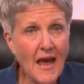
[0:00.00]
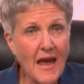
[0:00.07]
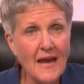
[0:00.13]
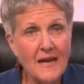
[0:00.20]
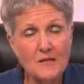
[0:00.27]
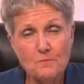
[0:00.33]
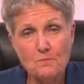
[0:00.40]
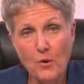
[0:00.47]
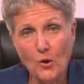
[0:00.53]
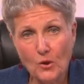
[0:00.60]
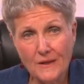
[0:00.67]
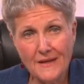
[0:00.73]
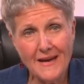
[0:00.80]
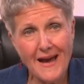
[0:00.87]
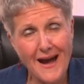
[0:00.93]
and
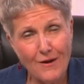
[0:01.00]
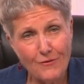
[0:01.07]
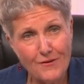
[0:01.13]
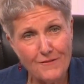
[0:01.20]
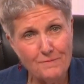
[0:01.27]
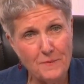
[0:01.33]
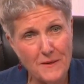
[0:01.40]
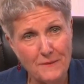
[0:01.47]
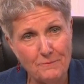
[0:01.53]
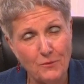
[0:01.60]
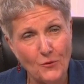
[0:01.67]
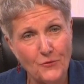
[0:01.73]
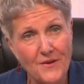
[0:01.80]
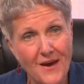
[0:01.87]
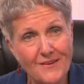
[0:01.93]
pulling out of
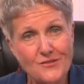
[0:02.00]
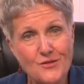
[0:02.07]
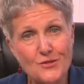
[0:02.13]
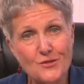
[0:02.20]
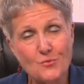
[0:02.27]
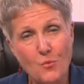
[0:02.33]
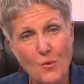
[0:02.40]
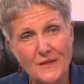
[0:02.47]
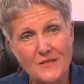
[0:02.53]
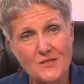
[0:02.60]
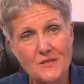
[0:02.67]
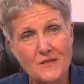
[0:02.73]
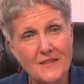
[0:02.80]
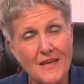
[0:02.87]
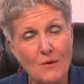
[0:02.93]
people not just what
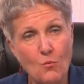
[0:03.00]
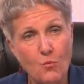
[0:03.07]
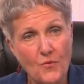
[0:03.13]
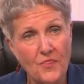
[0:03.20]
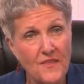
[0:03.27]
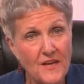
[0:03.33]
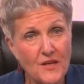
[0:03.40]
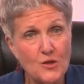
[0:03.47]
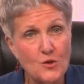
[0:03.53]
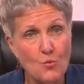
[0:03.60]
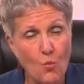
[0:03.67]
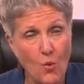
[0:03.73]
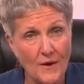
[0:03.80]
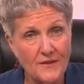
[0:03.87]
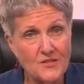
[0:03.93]
they think you
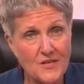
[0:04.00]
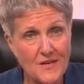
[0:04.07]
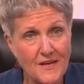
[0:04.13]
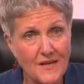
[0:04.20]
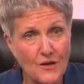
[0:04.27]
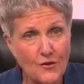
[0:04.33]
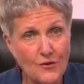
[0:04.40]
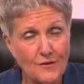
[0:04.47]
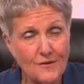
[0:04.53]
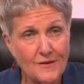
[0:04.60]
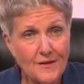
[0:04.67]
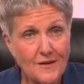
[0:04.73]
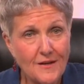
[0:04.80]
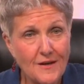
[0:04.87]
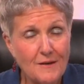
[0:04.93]
want to hear,
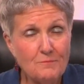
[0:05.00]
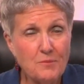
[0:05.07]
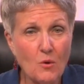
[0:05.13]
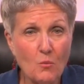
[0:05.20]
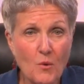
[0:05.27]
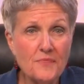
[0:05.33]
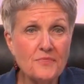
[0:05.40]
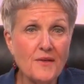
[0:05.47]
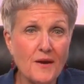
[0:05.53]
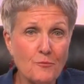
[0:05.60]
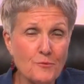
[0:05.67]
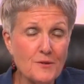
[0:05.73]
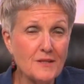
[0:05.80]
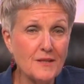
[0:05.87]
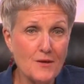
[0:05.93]
but what they
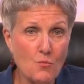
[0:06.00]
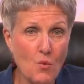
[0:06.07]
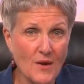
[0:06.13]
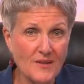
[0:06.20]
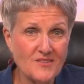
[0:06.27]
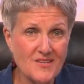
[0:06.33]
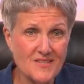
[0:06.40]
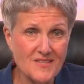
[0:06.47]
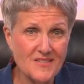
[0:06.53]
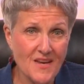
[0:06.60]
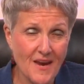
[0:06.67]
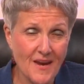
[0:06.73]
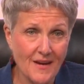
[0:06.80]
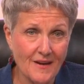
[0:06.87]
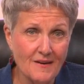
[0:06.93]
really want to
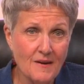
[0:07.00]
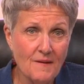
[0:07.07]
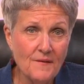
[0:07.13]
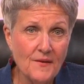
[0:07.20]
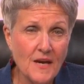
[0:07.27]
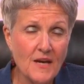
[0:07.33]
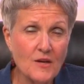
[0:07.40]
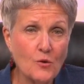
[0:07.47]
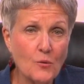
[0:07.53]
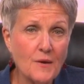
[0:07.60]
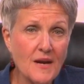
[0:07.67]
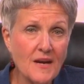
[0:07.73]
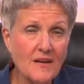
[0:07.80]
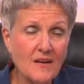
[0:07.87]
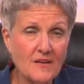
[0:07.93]
say, and
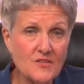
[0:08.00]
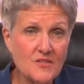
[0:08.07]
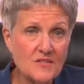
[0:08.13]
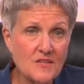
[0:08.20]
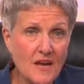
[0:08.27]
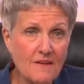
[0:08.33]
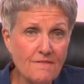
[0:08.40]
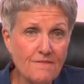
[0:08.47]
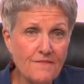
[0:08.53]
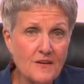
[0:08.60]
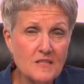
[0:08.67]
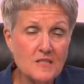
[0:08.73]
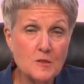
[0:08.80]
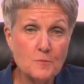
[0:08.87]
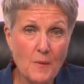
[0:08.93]
creating a safe
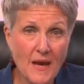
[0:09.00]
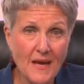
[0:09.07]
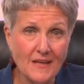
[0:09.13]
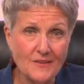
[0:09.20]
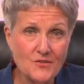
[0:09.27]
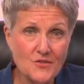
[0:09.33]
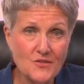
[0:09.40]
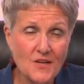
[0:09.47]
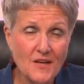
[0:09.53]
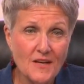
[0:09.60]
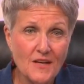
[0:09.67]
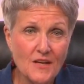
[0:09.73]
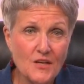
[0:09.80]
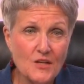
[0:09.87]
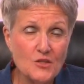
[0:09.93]
space
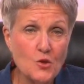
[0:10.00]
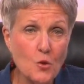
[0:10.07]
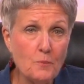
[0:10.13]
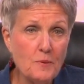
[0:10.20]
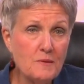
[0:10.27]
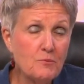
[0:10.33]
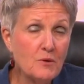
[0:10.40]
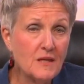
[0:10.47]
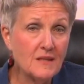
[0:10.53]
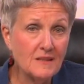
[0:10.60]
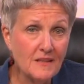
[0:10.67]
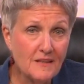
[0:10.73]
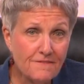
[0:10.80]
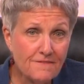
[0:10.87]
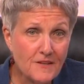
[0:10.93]
so people can
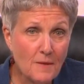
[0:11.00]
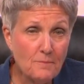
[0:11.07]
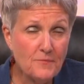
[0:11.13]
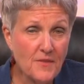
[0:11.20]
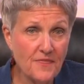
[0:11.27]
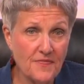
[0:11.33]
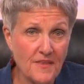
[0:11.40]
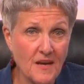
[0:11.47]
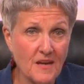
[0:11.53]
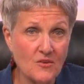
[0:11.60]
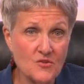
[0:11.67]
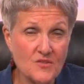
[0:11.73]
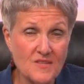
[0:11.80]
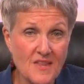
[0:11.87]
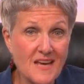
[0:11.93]
lift up the
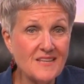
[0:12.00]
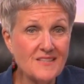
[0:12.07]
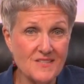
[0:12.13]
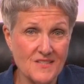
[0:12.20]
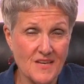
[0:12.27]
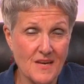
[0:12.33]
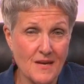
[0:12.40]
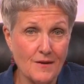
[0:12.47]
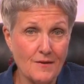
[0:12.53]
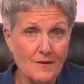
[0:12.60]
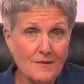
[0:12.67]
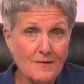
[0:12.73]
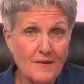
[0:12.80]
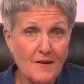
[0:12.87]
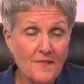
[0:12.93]
things they see
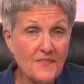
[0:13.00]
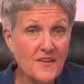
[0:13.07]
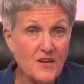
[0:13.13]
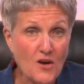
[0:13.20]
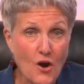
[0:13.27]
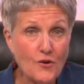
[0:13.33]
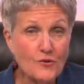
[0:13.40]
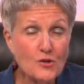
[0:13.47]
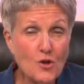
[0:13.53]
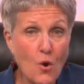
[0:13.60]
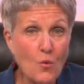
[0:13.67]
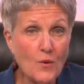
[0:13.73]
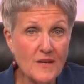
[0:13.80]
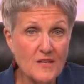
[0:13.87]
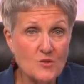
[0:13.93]
that aren't
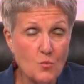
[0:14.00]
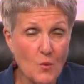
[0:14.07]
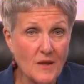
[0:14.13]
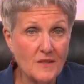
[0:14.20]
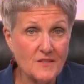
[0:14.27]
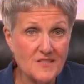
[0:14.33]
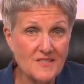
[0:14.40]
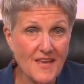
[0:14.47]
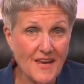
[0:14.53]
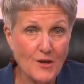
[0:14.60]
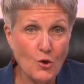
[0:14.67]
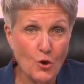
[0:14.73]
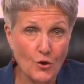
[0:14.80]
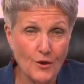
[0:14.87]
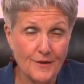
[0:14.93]
going as well as they
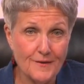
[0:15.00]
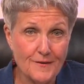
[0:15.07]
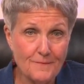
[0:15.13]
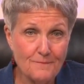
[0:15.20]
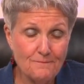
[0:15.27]
could.